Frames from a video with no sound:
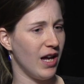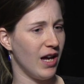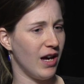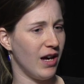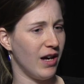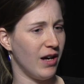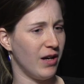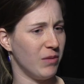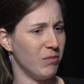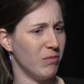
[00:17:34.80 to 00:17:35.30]

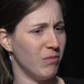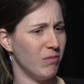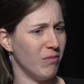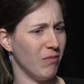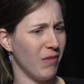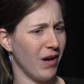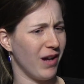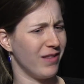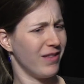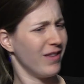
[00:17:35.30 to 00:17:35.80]

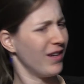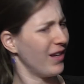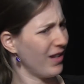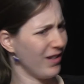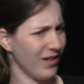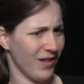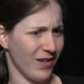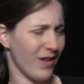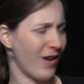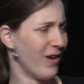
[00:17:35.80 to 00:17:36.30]
I think
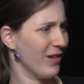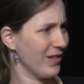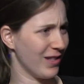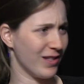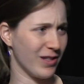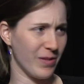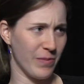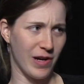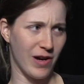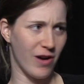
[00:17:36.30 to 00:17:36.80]
in
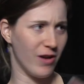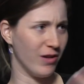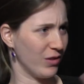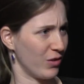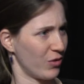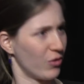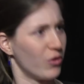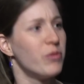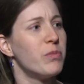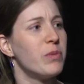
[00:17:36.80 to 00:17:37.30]
Catholicism they call it
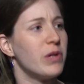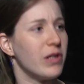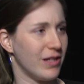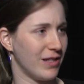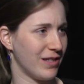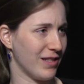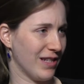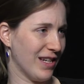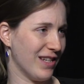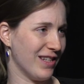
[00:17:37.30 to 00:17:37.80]

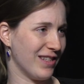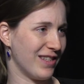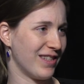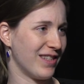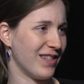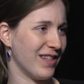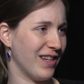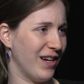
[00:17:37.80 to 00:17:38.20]
scrupulousness,